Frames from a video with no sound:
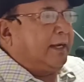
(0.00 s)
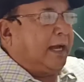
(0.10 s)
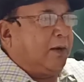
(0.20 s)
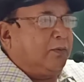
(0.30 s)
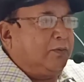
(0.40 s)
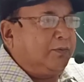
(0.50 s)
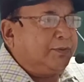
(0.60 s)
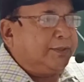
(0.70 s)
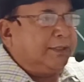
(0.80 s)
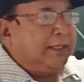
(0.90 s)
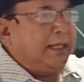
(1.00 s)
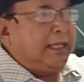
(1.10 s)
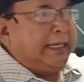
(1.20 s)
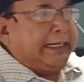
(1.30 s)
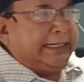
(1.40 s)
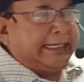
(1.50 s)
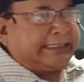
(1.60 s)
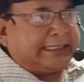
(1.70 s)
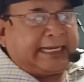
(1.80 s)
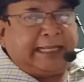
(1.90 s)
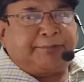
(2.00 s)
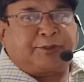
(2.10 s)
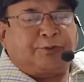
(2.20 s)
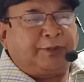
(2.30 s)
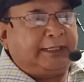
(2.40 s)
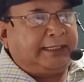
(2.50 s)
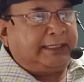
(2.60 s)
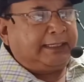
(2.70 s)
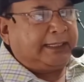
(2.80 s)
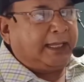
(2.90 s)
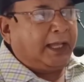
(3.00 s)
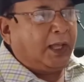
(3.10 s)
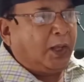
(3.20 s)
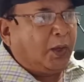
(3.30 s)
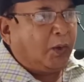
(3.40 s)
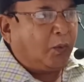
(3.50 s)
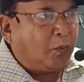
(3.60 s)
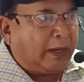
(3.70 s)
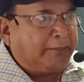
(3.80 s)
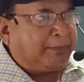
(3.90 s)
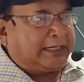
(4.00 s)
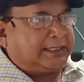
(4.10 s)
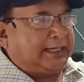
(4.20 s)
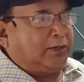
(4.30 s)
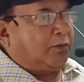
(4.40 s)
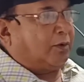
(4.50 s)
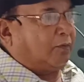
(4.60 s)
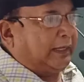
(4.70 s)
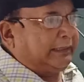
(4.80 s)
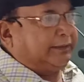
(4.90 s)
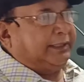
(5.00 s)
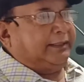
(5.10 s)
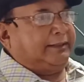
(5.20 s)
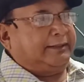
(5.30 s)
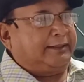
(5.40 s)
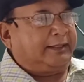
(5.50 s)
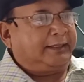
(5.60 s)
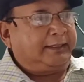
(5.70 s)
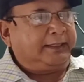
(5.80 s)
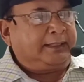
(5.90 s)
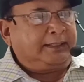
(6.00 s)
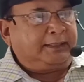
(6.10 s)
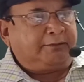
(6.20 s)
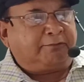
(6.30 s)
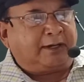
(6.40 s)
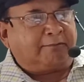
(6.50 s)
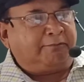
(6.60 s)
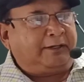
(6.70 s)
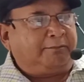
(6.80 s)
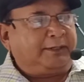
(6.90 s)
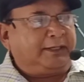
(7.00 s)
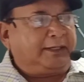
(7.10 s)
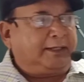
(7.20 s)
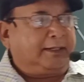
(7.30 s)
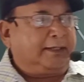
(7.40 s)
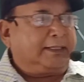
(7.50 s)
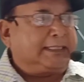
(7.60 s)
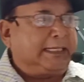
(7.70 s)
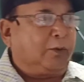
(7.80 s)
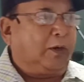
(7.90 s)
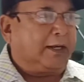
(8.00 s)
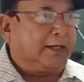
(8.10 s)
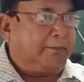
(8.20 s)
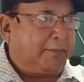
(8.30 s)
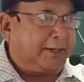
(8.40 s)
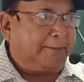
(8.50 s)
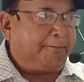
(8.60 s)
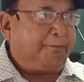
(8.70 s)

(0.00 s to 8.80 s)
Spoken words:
nouns describes only one person or one thing, the verb will be in singular number.